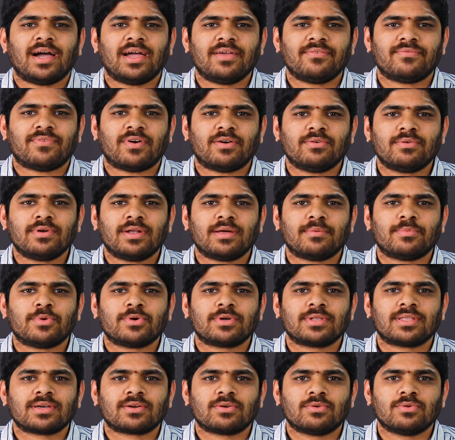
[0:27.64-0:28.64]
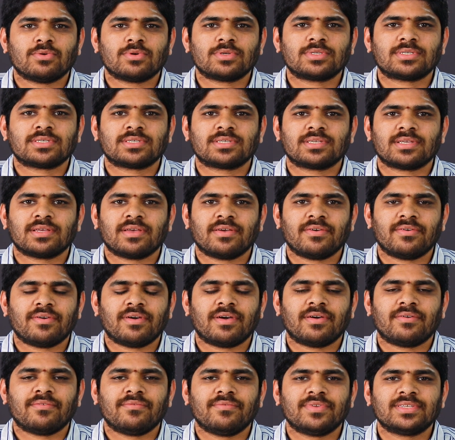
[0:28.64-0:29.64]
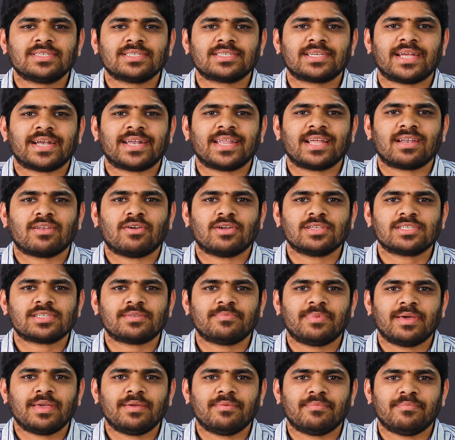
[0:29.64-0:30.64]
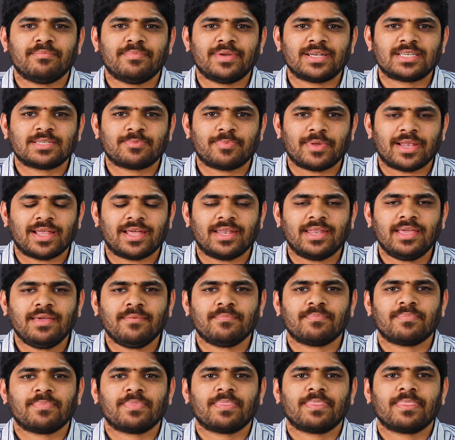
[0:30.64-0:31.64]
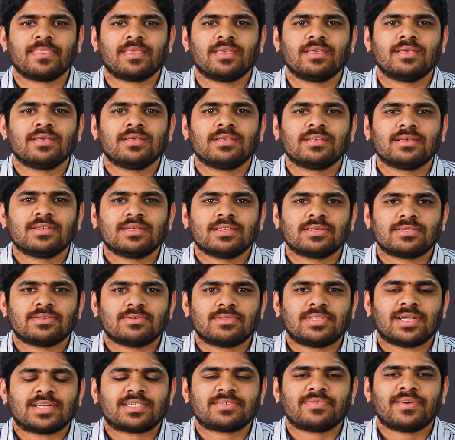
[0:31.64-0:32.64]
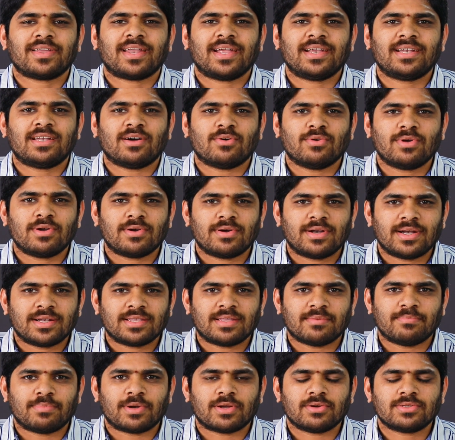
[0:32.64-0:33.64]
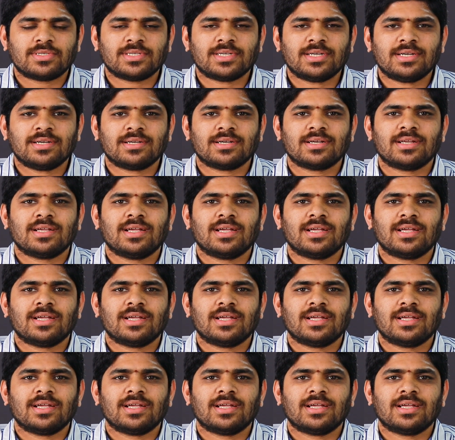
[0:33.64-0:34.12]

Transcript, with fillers: I found about the course uh, which is getting launched by Bits Pilani so that's where i downloaded the browser